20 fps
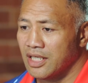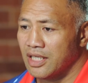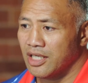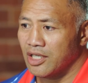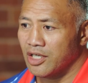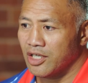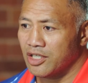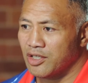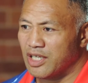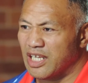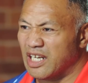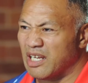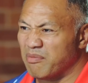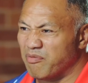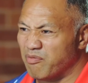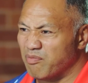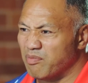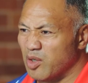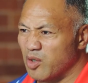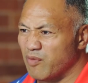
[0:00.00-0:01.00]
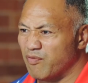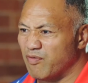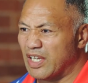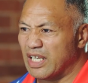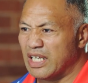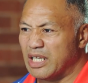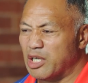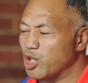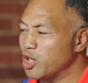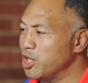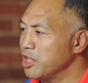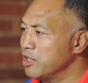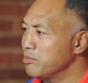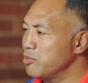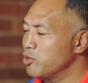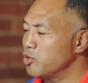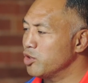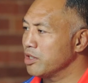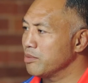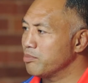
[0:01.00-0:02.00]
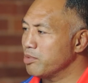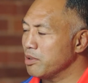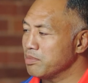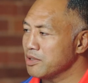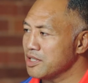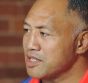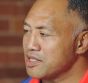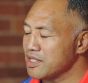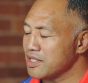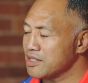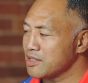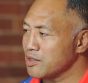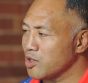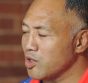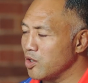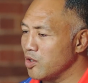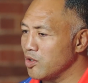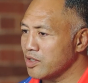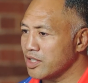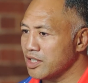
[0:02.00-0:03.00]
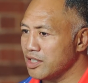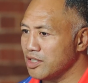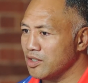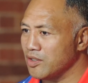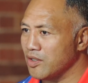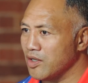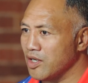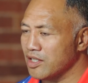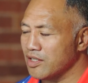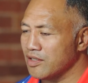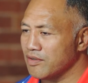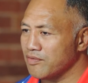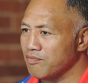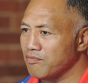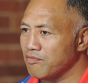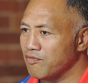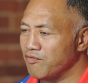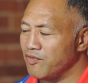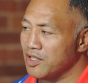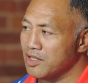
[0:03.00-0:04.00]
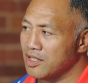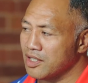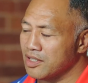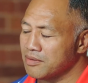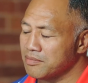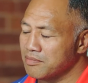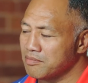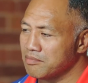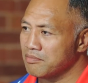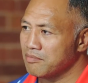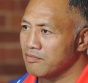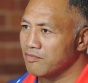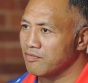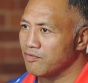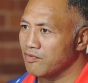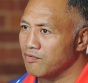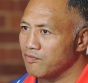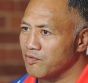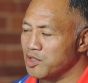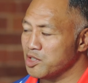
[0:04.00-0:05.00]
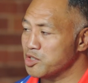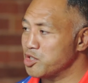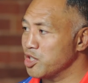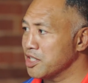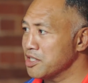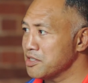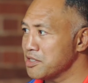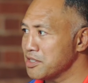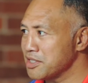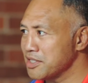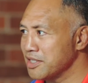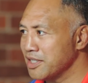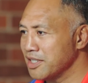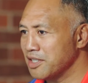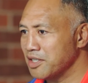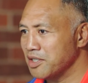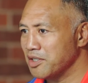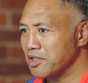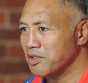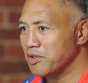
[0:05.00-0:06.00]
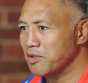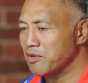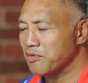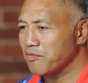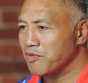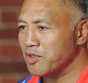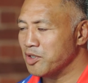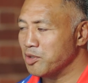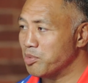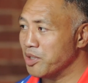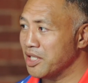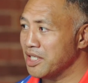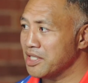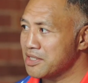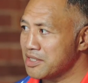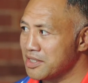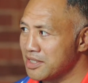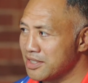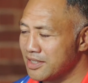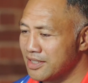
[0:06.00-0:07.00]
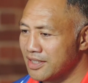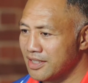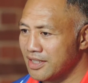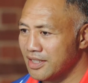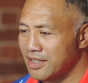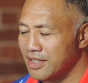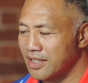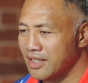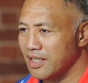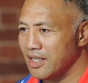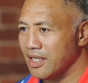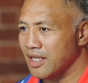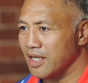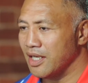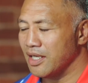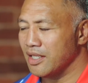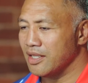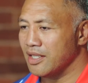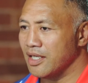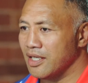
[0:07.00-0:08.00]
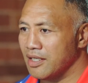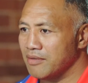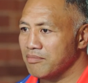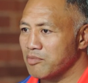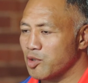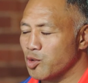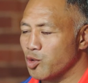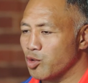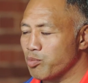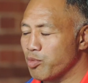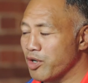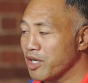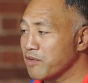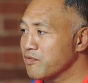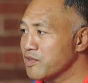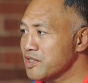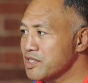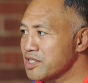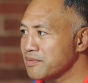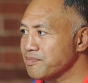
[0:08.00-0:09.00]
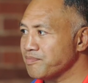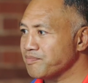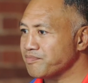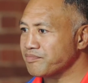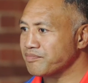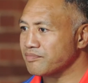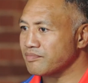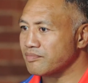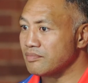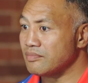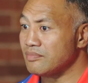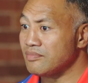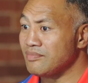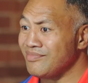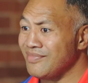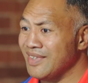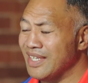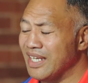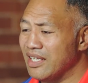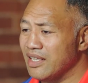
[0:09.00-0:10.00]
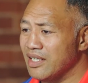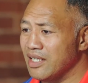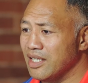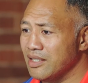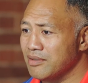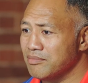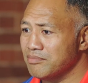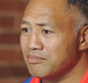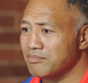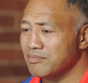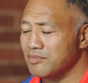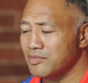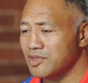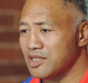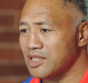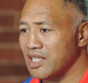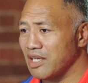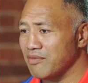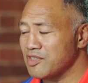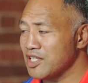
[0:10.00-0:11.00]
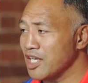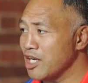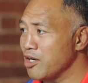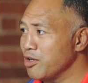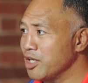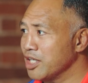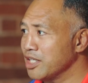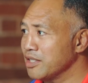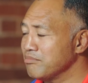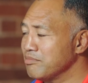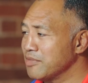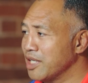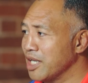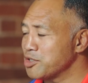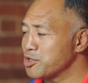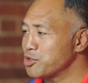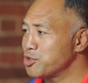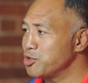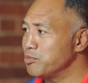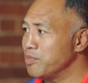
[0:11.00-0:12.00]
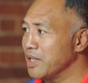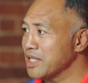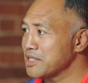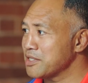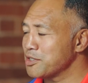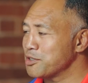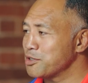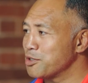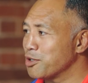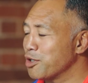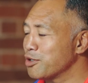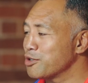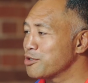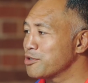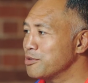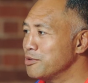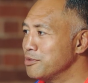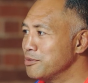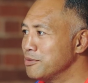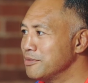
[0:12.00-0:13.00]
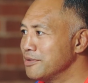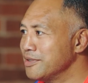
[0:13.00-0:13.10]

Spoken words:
You get up fairly early in the morning, probably 6 o'clock. You either feed the chickens, feed the pigs, and then cook breakfast, and then just have a shower and catch two buses to go to school.